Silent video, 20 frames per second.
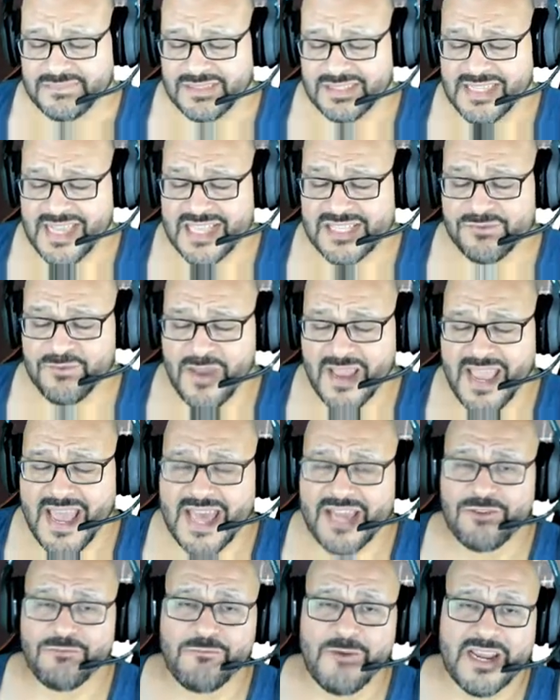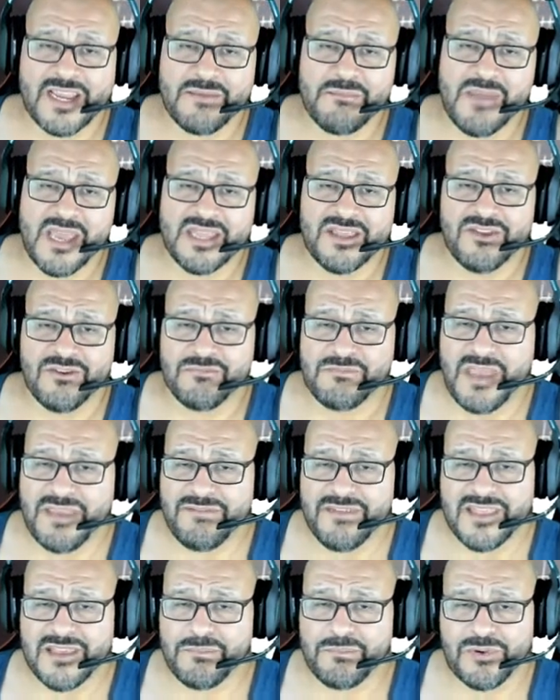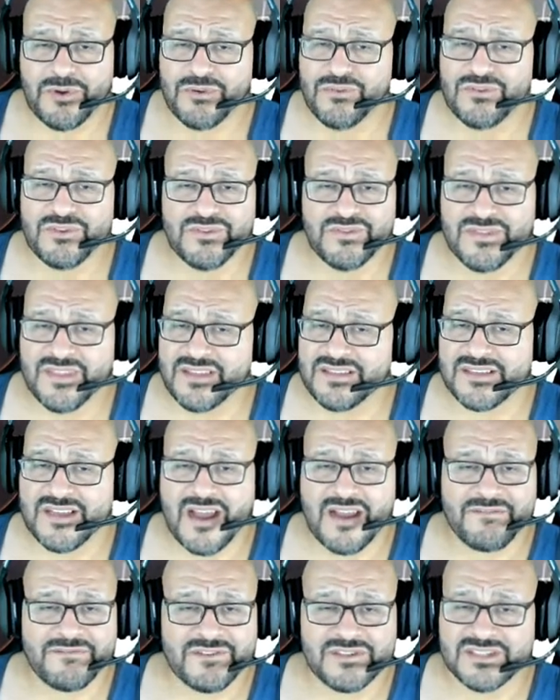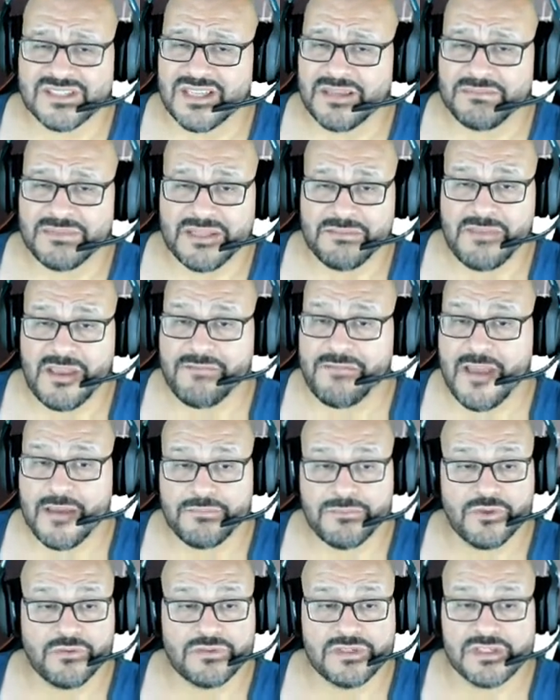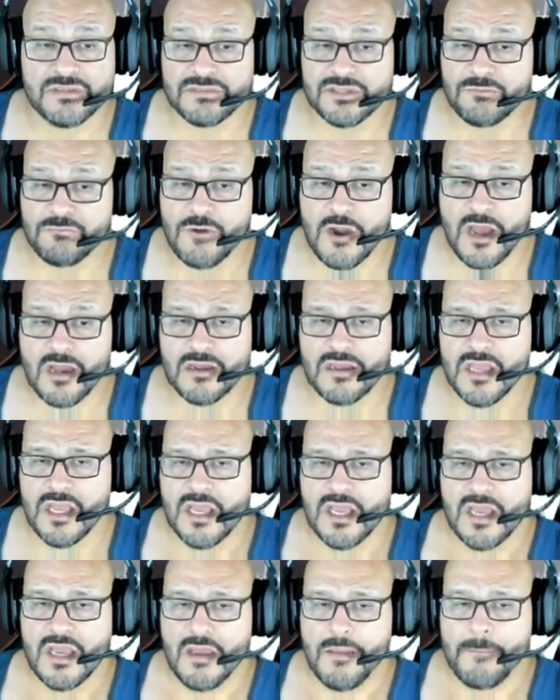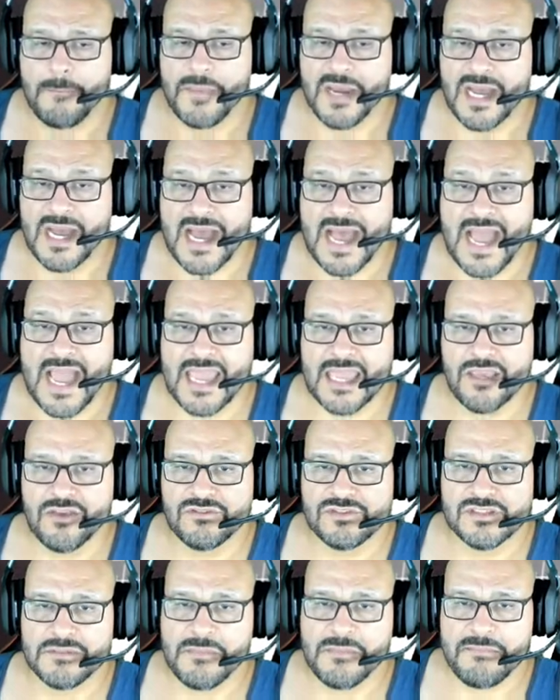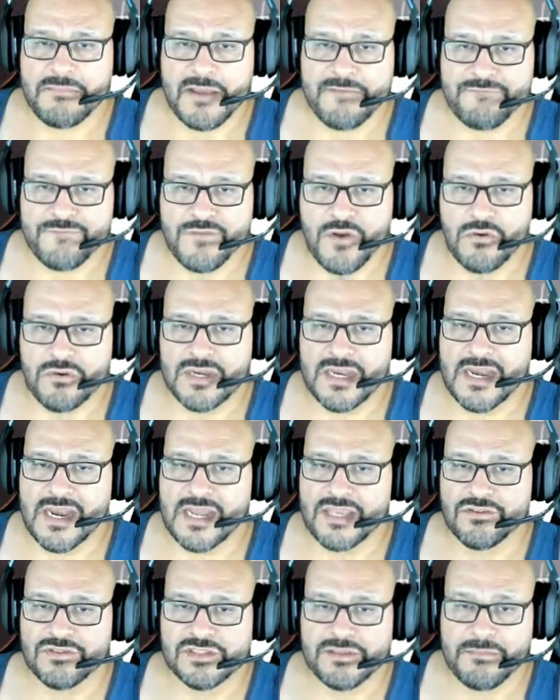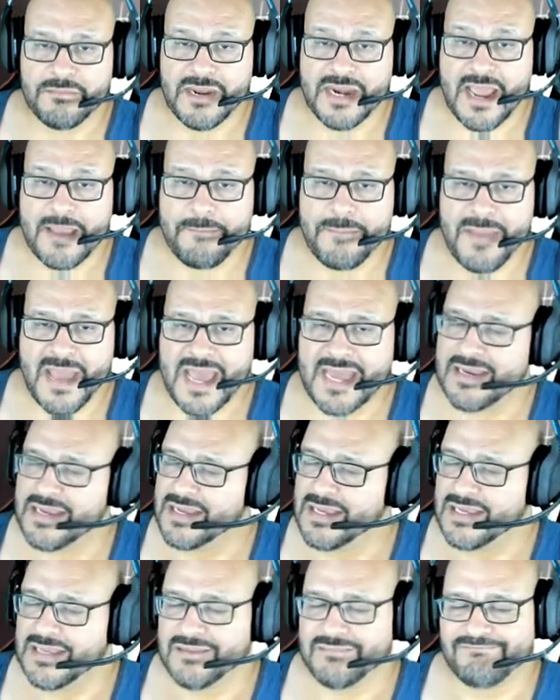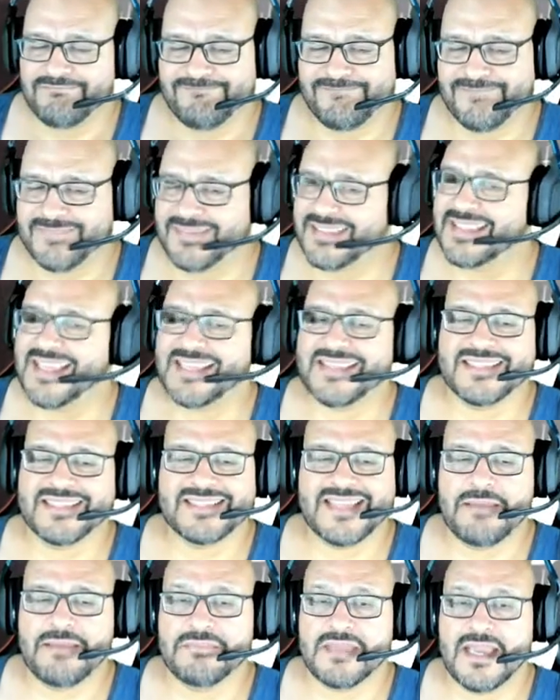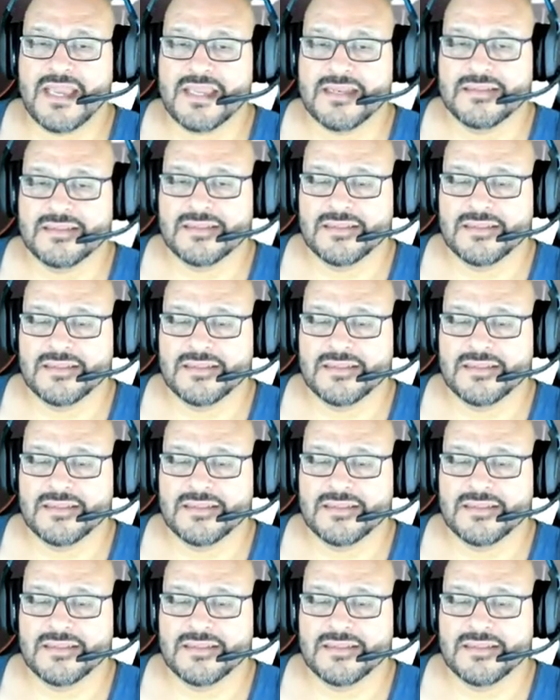That's why I don't recommend you. Maybe the Bluetooth is off or something. Maybe I'm doing something wrong. Uh, I used them on my phone and I used them on iPad. Did the same thing.